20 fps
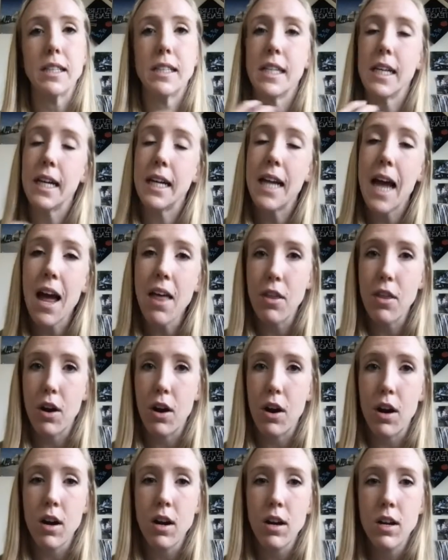
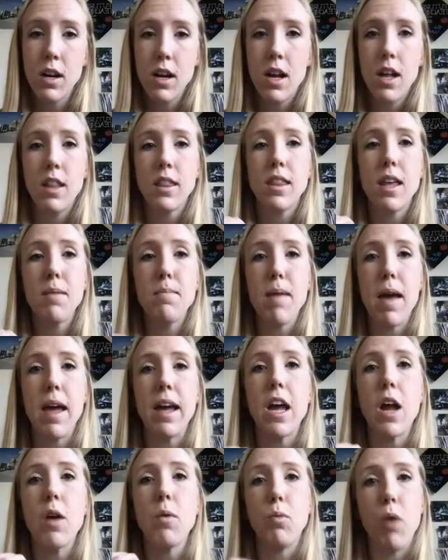together they make
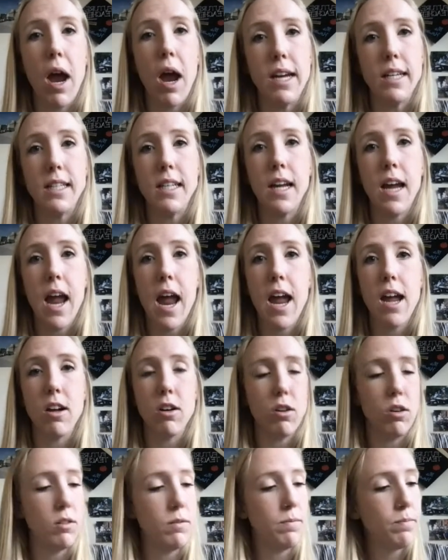a right
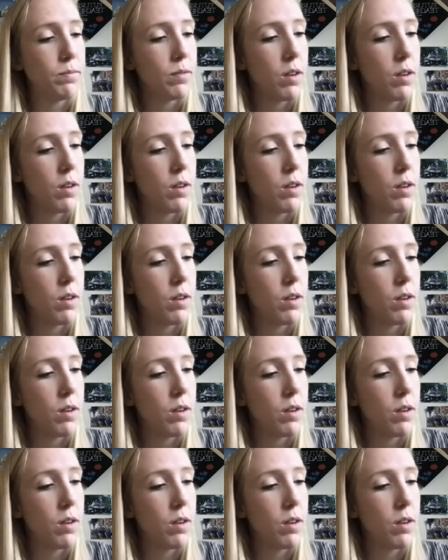angle.